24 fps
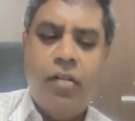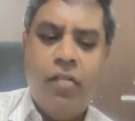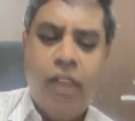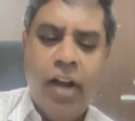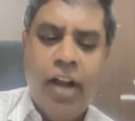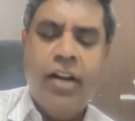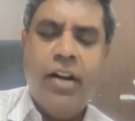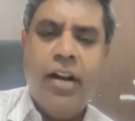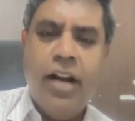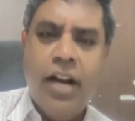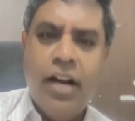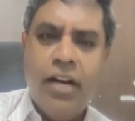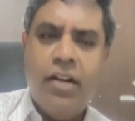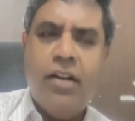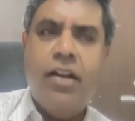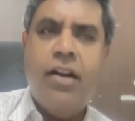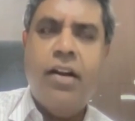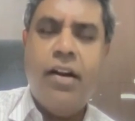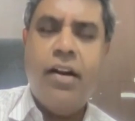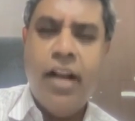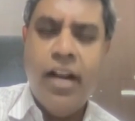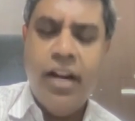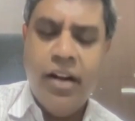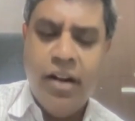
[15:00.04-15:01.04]
Right, I,
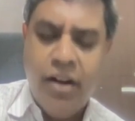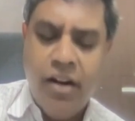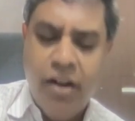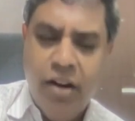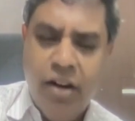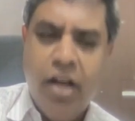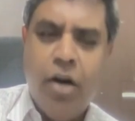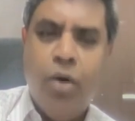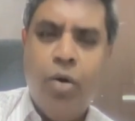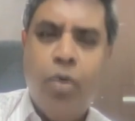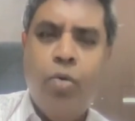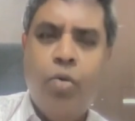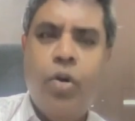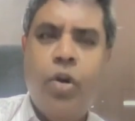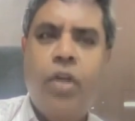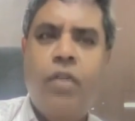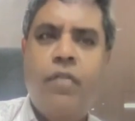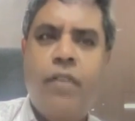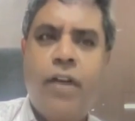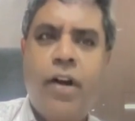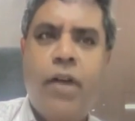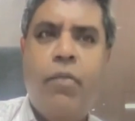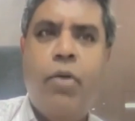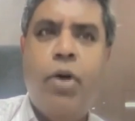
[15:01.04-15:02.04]
right now,
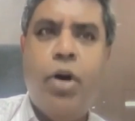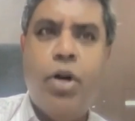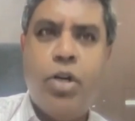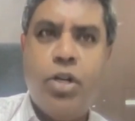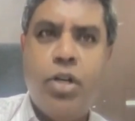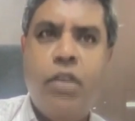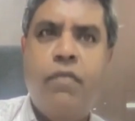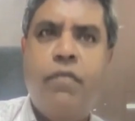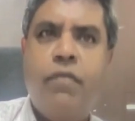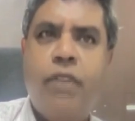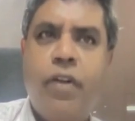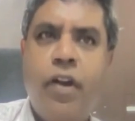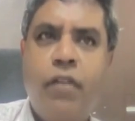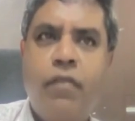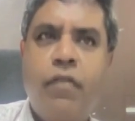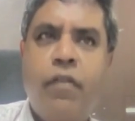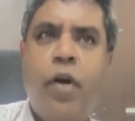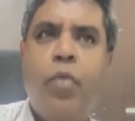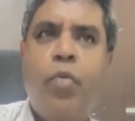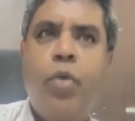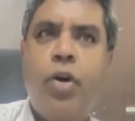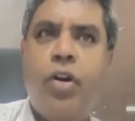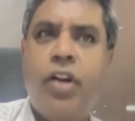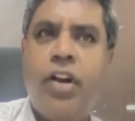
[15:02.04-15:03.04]
if I were if,
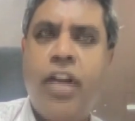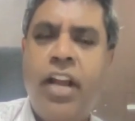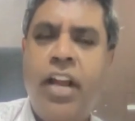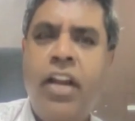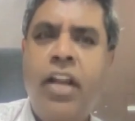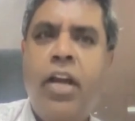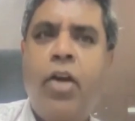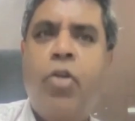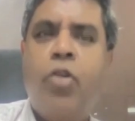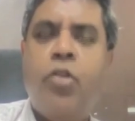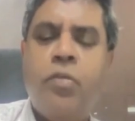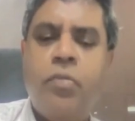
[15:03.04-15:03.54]
if I were any